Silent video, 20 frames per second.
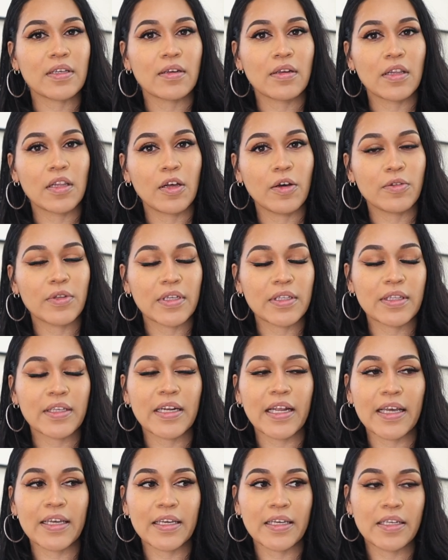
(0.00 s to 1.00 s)
the clothing that
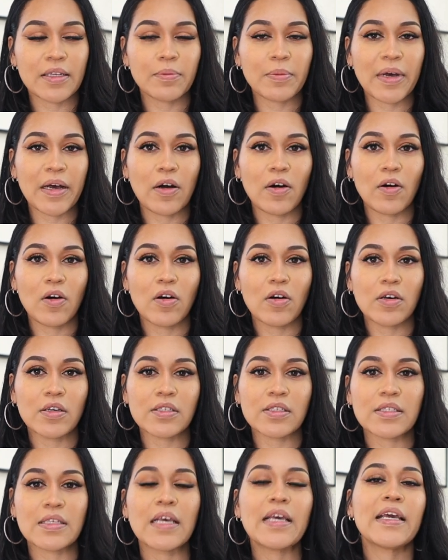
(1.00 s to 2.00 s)
I get in my
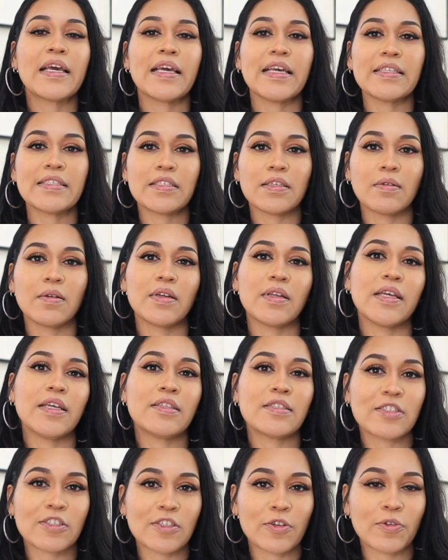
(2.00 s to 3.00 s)
hauls into
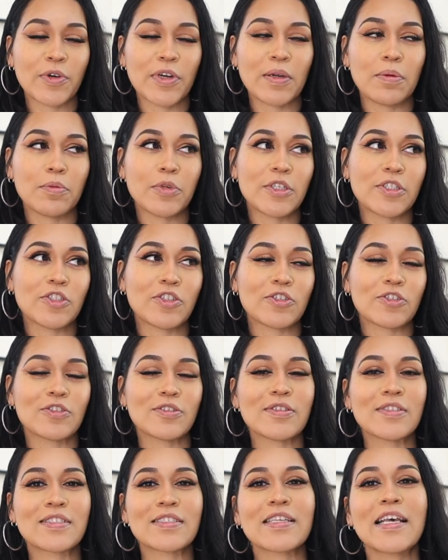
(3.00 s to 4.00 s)
Instagram
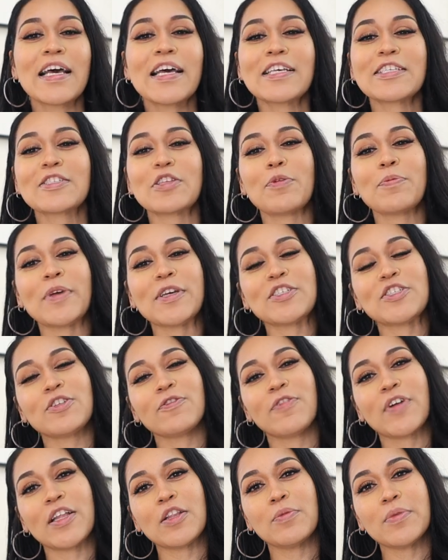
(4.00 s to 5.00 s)
pictures. So make sure
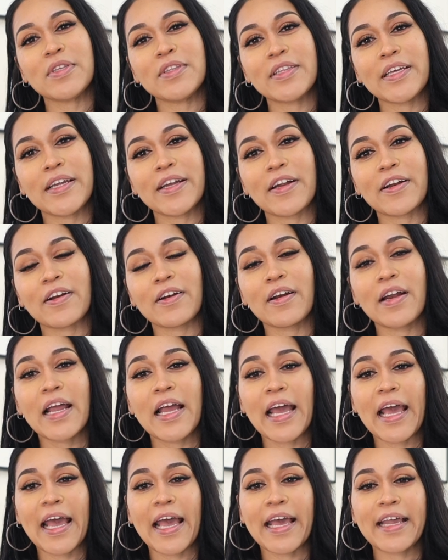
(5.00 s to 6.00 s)
you follow me there.
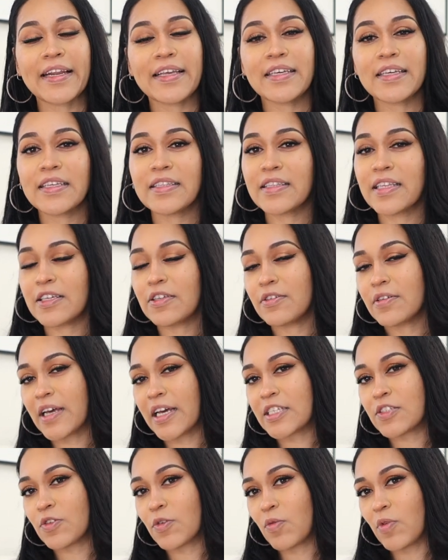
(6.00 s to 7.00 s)
And again, thank you
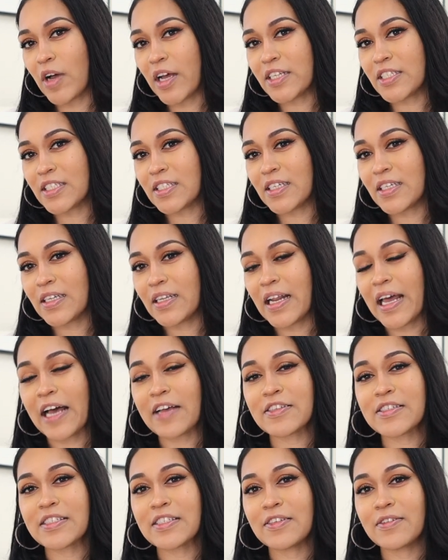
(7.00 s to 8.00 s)
guys for watching.
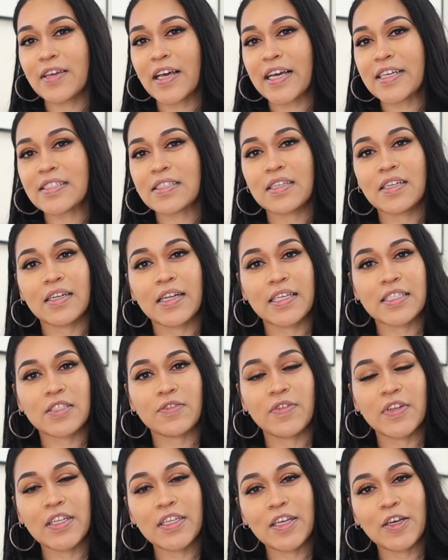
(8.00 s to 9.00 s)
I'll see you guys in the next
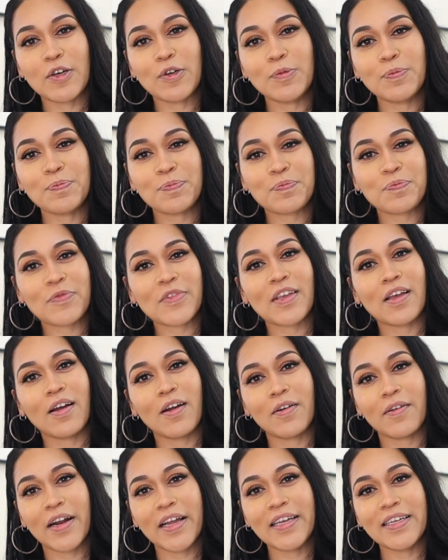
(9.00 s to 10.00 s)
video.
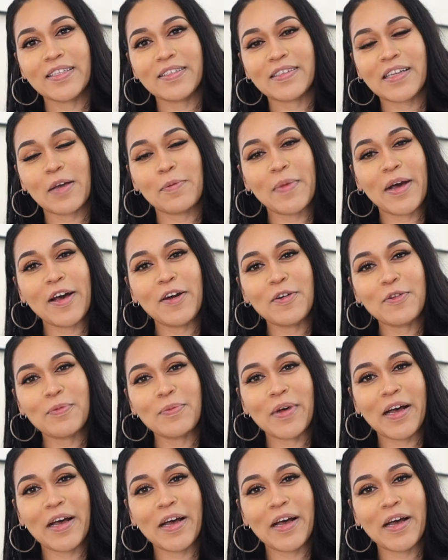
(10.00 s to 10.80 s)
All right, I'm out.